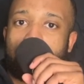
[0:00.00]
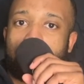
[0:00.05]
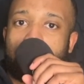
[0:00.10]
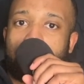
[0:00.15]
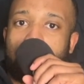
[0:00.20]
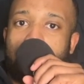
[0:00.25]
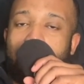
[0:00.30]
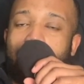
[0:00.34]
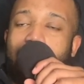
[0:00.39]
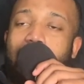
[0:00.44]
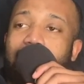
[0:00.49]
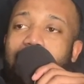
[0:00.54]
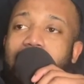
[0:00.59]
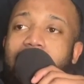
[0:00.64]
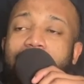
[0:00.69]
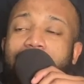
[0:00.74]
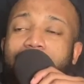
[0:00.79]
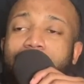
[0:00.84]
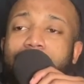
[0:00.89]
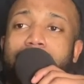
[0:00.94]
Rather, I
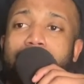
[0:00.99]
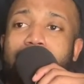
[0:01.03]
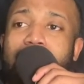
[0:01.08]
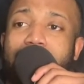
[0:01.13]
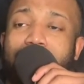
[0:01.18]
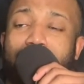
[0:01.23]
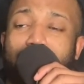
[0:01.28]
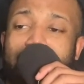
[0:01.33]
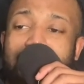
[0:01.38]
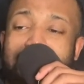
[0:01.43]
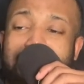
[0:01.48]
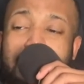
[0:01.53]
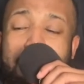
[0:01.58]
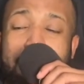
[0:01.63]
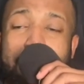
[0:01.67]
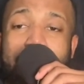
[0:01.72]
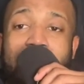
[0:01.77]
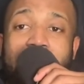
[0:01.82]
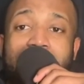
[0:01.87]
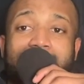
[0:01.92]
should make sure there's a
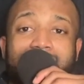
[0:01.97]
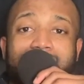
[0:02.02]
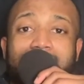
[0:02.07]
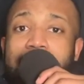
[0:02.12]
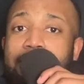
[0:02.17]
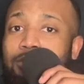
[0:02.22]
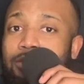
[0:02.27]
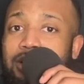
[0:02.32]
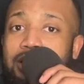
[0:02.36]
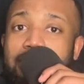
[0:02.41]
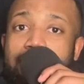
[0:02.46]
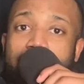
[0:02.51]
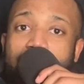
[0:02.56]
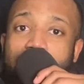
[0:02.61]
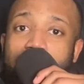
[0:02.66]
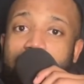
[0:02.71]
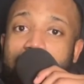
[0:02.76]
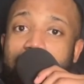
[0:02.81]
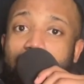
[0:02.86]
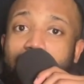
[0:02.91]
balanced equilibrium
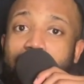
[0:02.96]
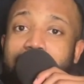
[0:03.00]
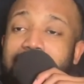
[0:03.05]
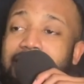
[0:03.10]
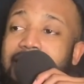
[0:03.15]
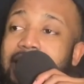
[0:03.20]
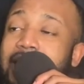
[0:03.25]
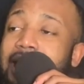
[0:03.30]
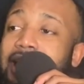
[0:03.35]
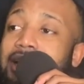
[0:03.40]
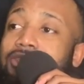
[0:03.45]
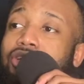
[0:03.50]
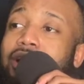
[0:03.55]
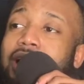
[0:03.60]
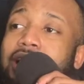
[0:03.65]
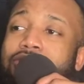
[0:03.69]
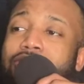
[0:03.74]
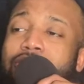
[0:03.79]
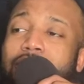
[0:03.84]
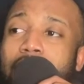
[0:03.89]
between trying
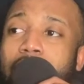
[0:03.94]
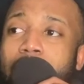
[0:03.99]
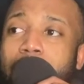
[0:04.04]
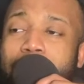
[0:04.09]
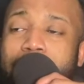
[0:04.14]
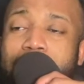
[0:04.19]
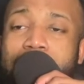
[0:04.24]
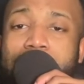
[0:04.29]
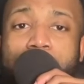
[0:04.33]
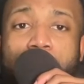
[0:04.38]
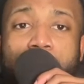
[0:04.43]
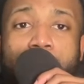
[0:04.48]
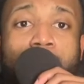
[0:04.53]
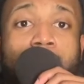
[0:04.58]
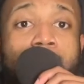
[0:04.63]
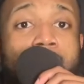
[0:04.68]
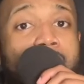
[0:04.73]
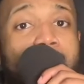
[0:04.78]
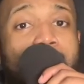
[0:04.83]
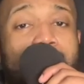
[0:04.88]
to help people
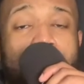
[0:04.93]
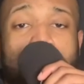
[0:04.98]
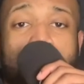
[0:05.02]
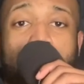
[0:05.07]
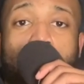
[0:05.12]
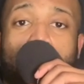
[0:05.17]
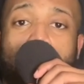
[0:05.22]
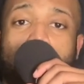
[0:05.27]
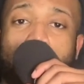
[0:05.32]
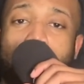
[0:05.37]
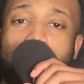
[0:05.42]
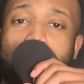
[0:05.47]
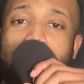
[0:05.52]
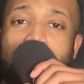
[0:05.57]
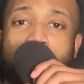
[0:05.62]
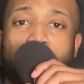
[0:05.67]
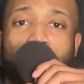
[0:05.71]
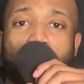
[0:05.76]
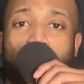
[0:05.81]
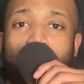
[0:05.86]
and also making
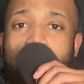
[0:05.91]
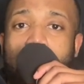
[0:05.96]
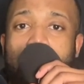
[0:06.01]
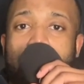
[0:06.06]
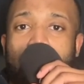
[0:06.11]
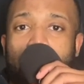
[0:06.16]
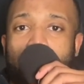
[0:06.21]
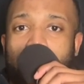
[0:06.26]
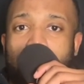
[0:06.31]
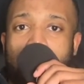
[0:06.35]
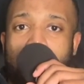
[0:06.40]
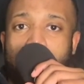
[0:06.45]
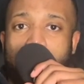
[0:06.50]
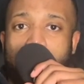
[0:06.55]
sure I'm okay.